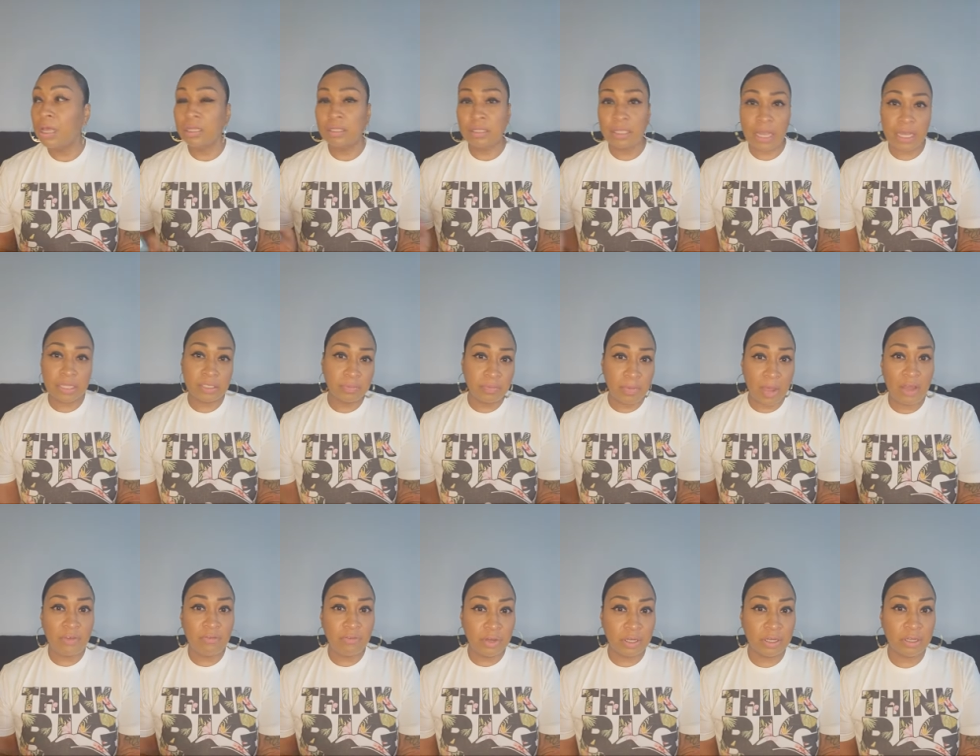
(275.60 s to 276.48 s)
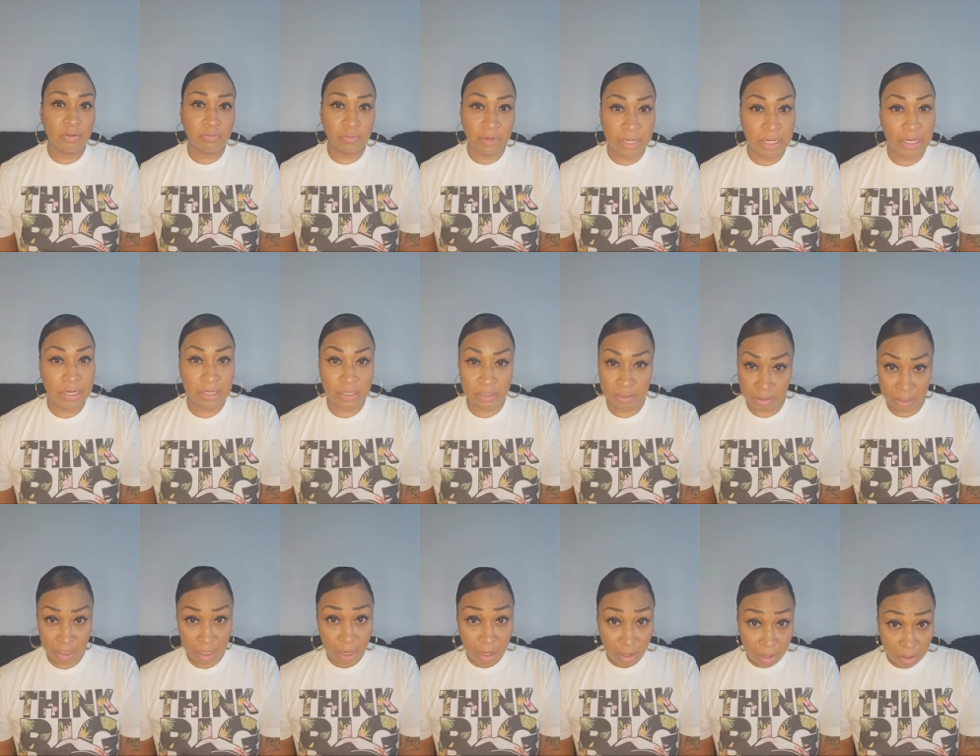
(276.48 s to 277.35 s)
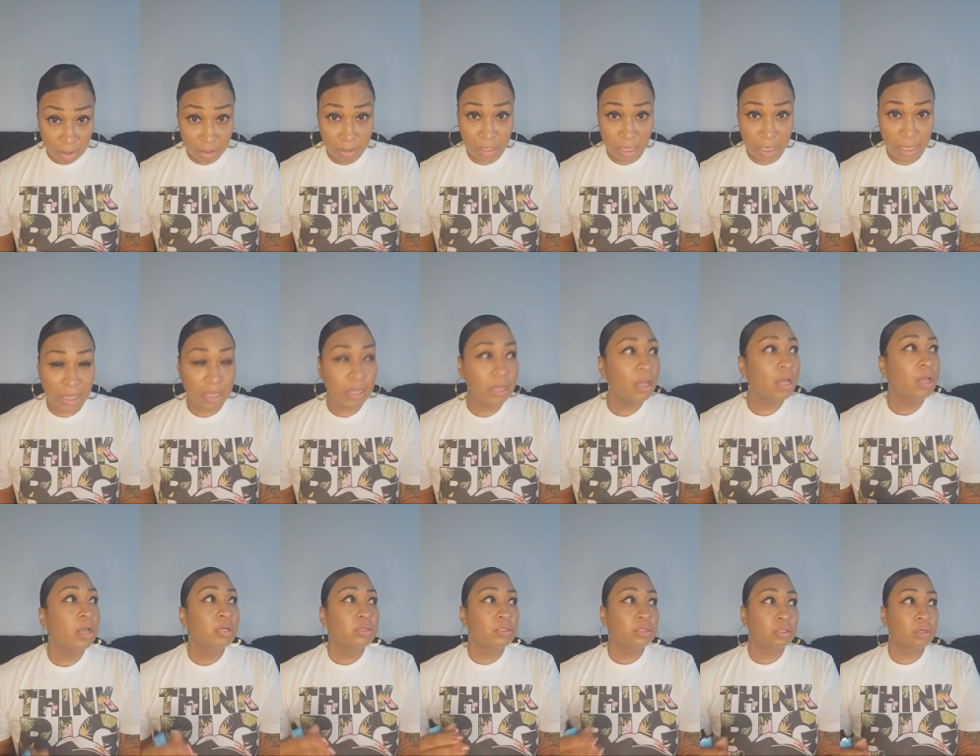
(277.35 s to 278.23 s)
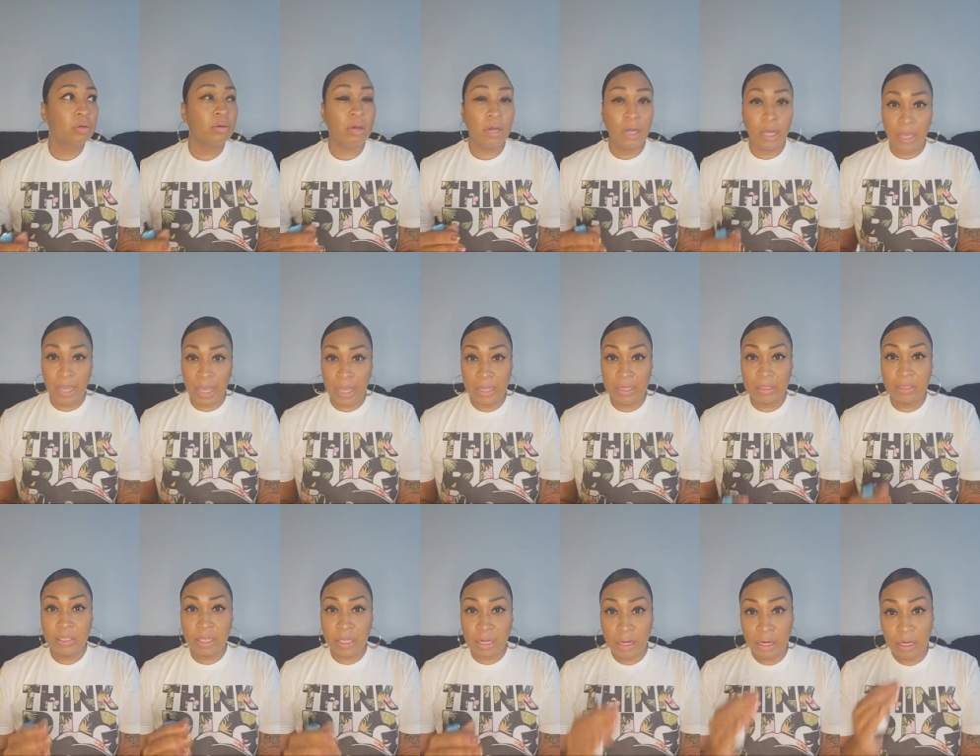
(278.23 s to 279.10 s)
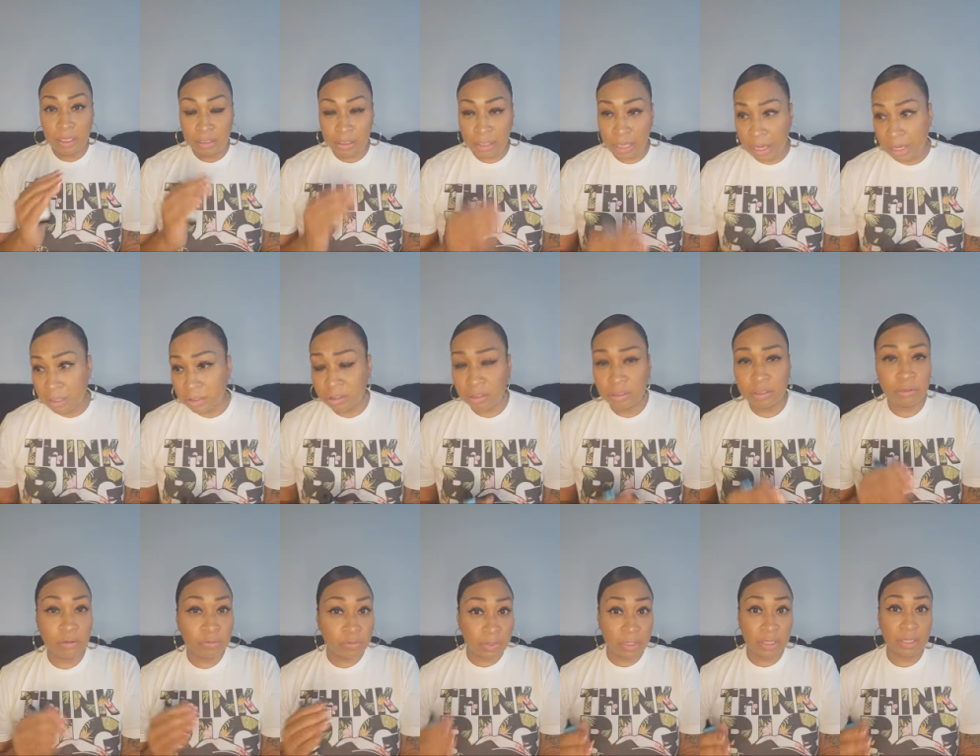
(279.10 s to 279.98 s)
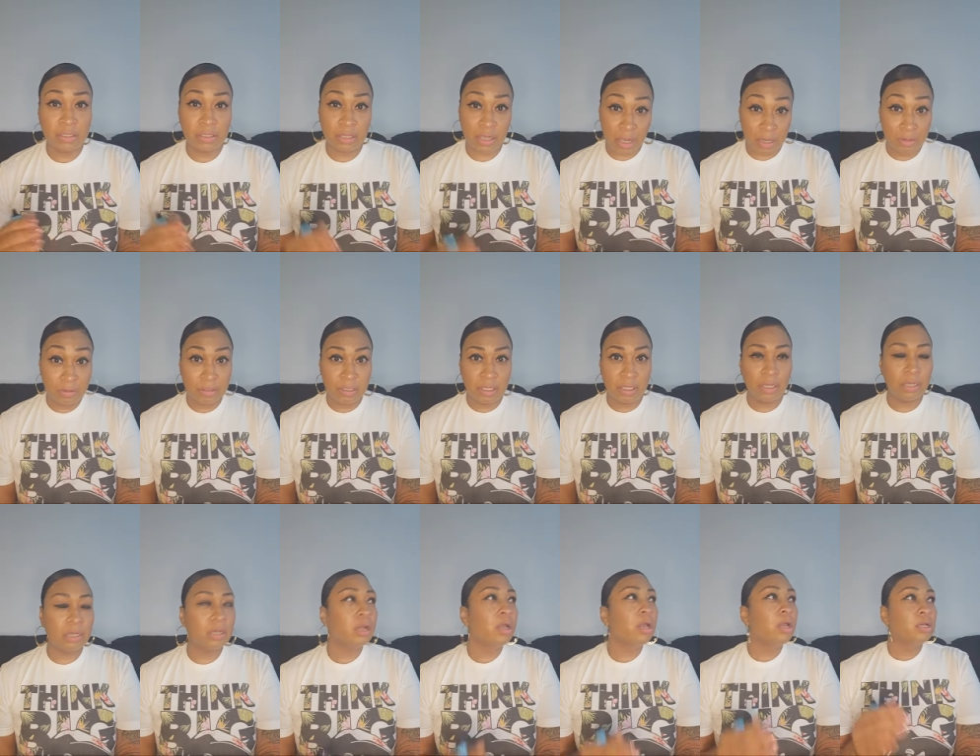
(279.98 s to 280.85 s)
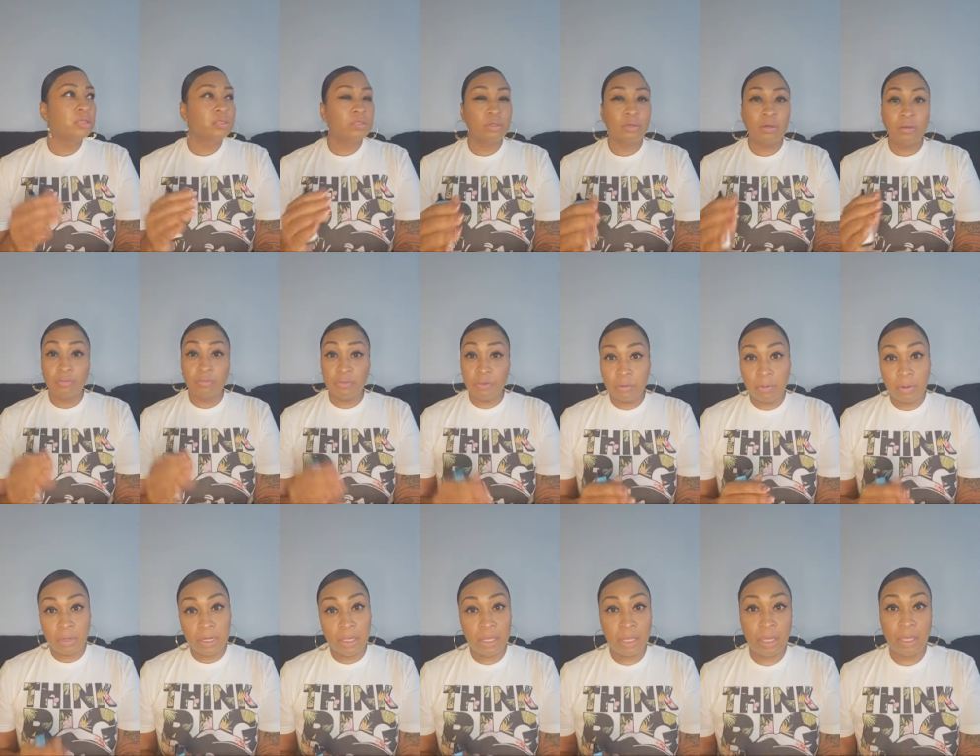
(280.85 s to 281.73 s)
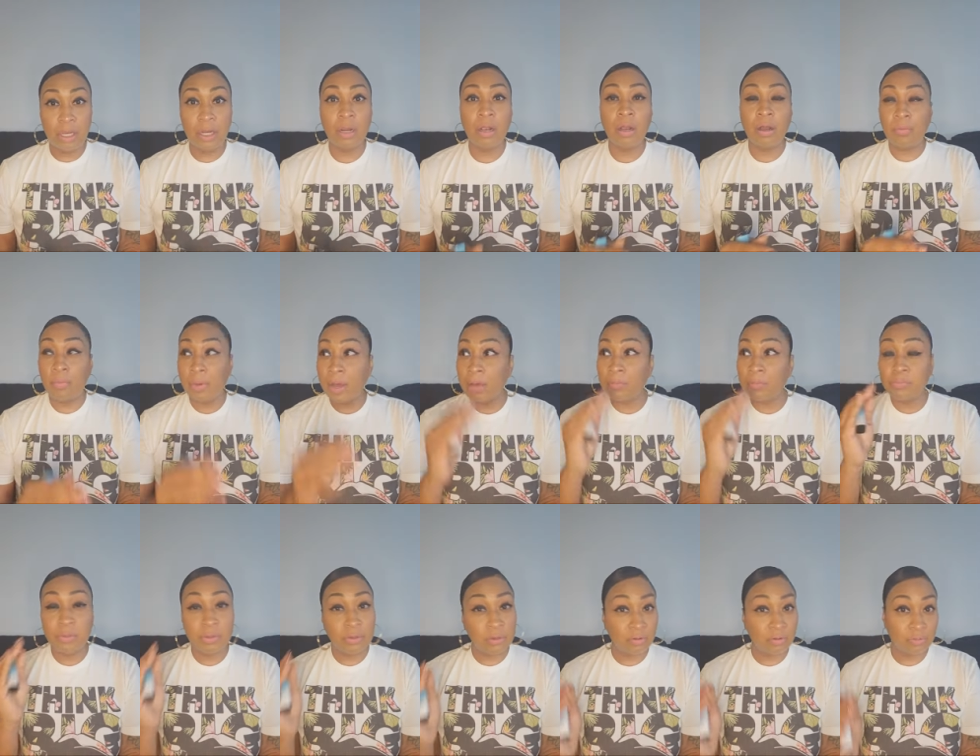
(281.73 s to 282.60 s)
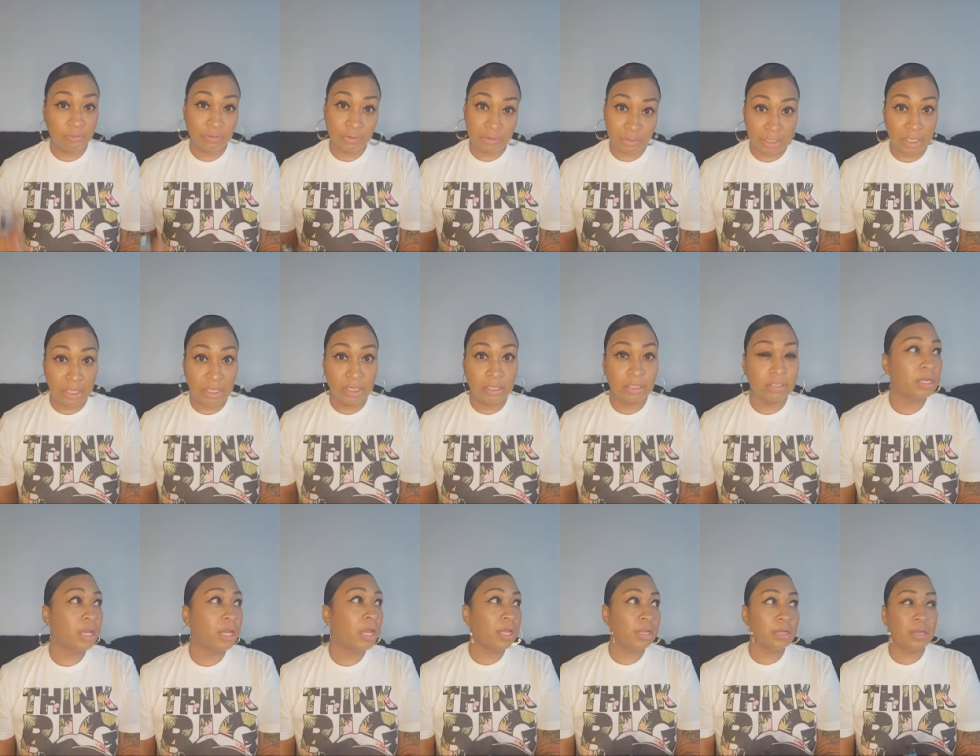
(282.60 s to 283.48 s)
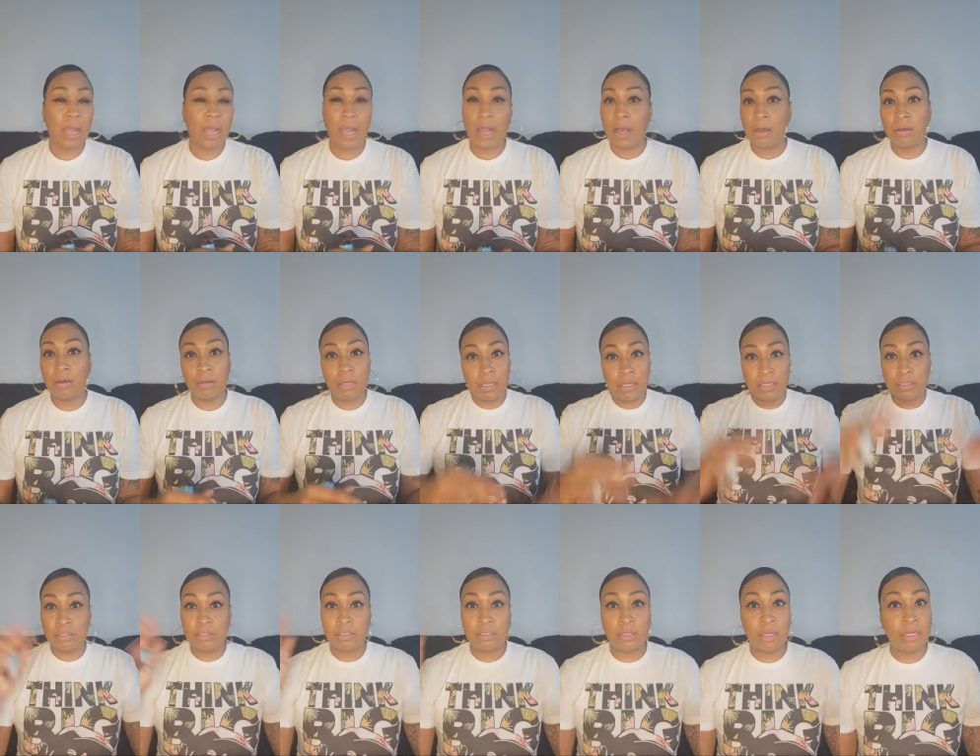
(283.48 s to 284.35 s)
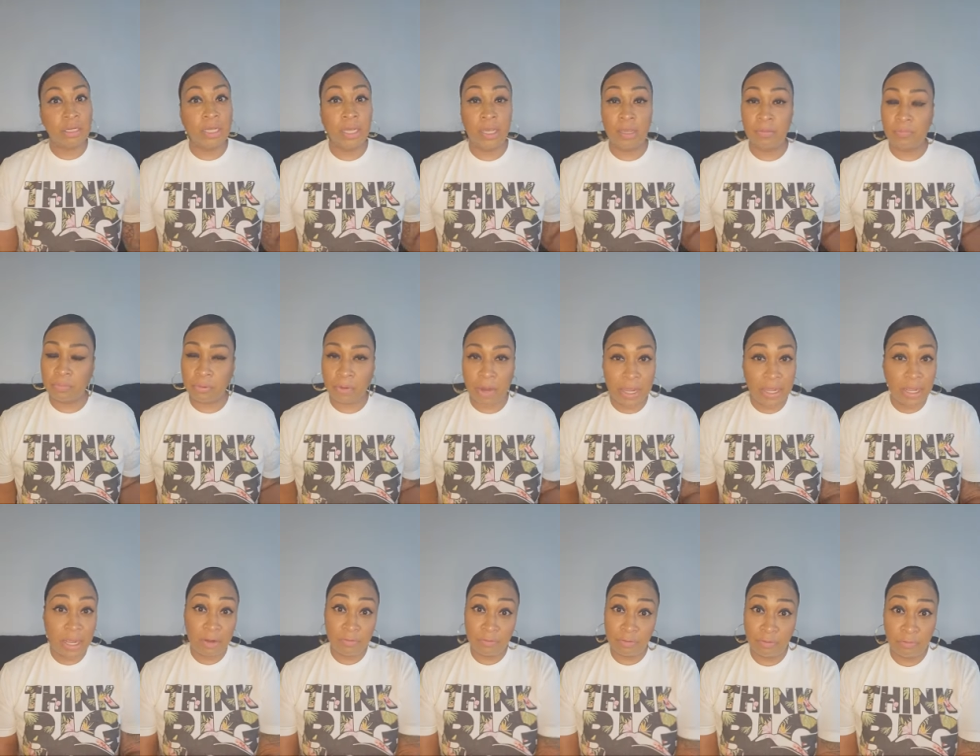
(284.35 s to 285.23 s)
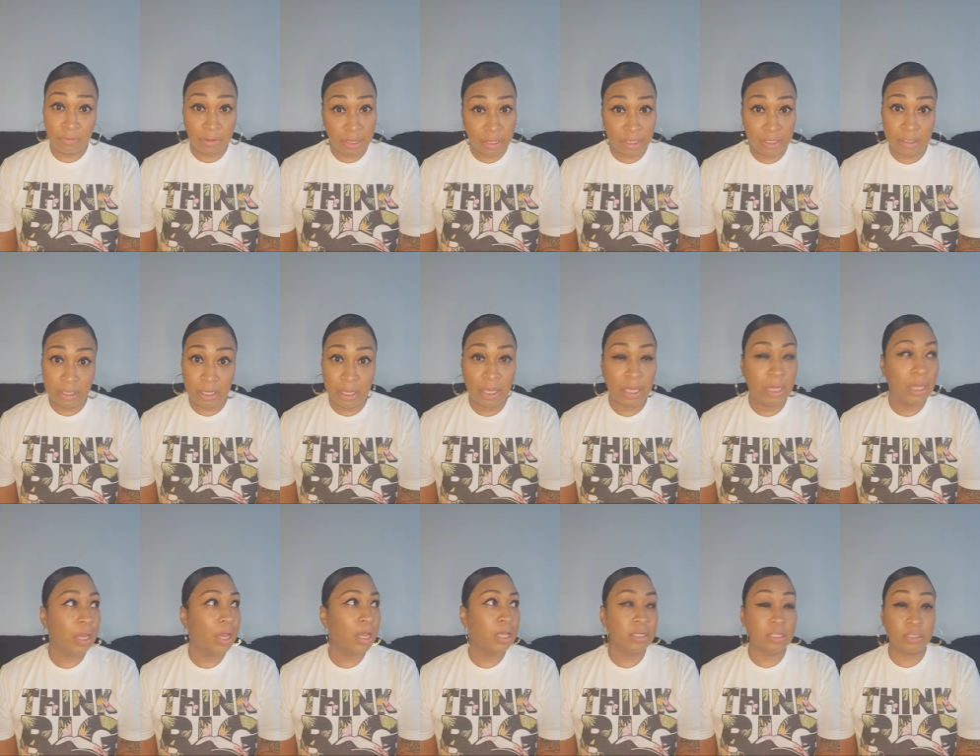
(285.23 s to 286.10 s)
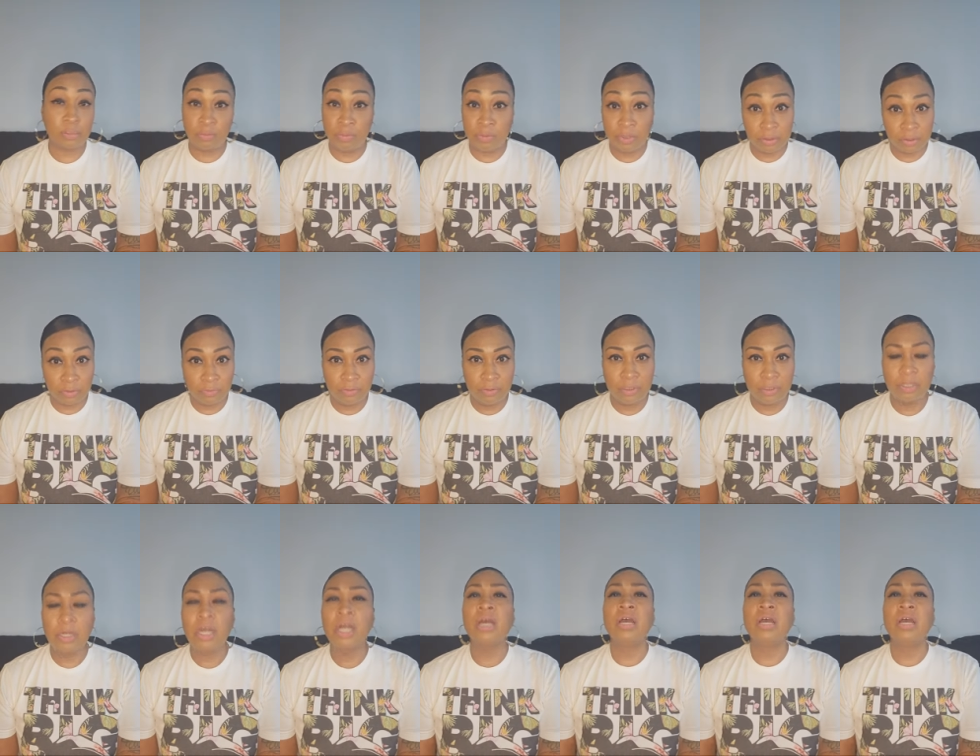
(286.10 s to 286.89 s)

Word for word: That's my fucking readings. Okay. So again, there are thousands of readers out there. So if you want to hear about beautiful things and how it's sunny and bright every fucking day and it's beautiful,